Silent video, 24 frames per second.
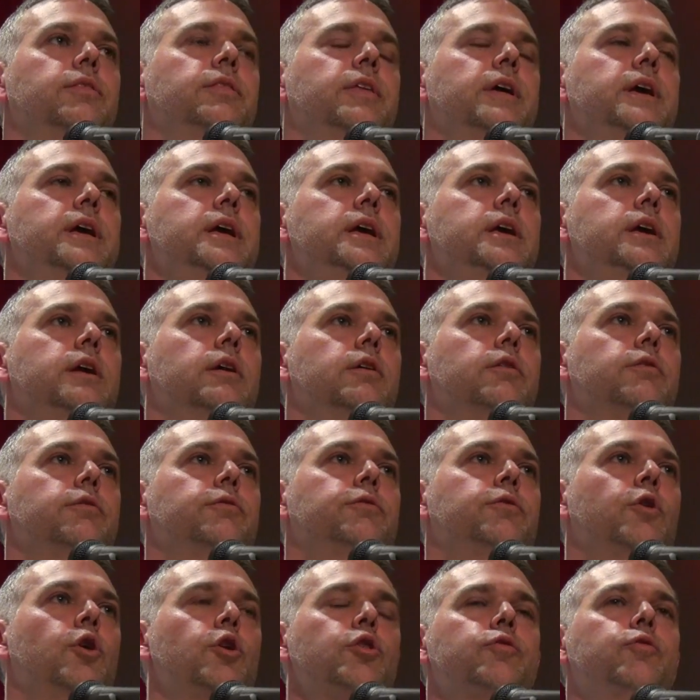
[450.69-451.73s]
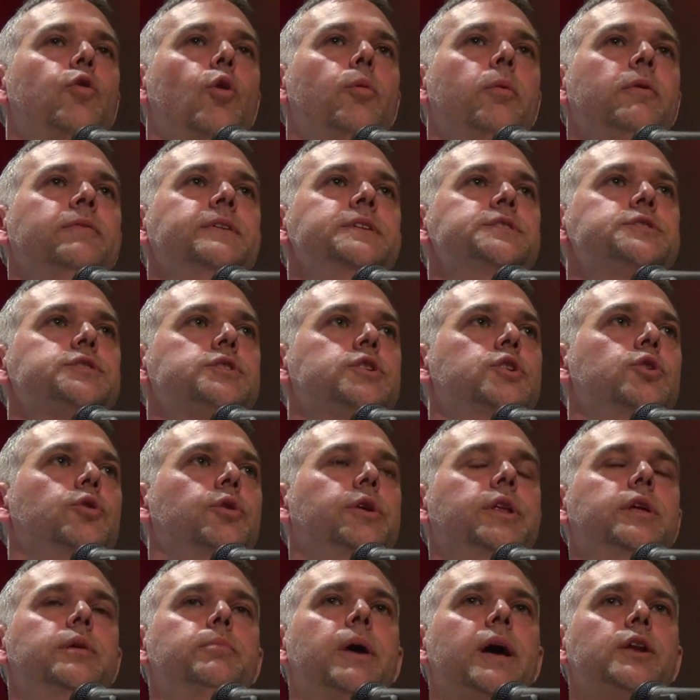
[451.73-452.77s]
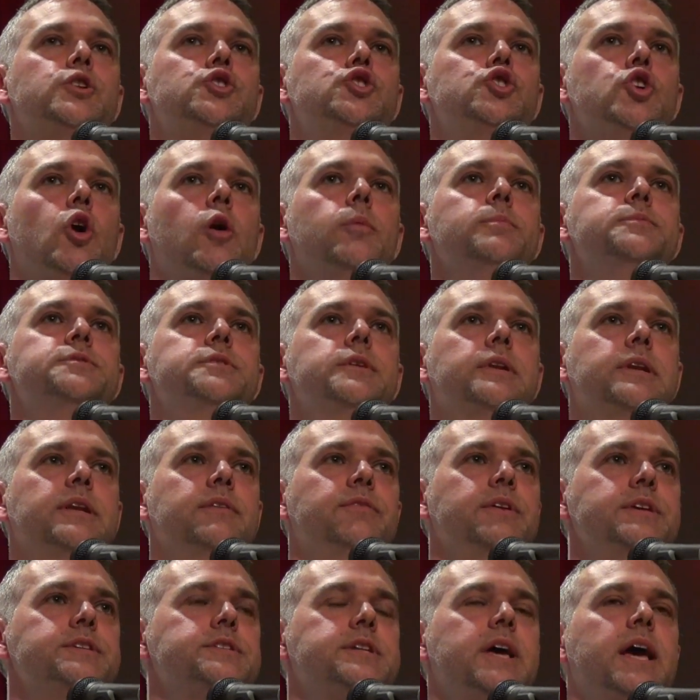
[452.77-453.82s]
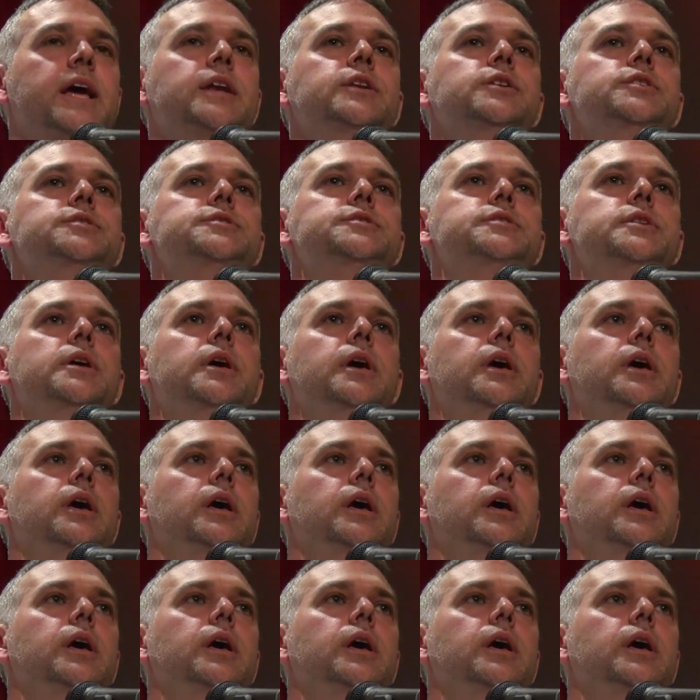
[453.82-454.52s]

the first form of insecurity about jobs, living standards,